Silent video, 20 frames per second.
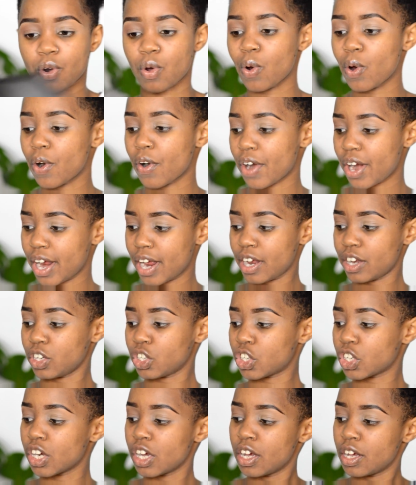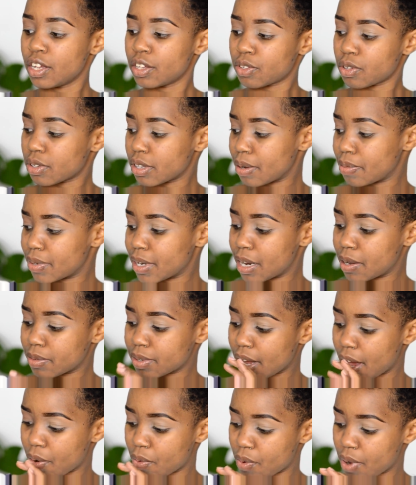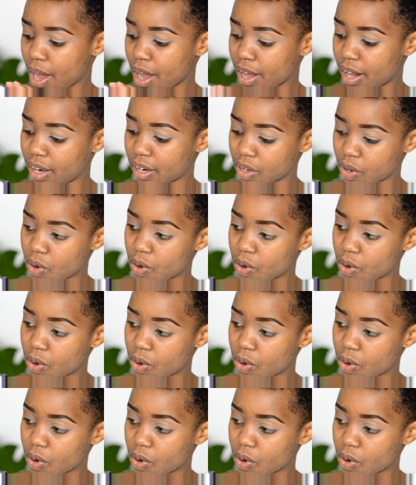orange. So sometimes I'll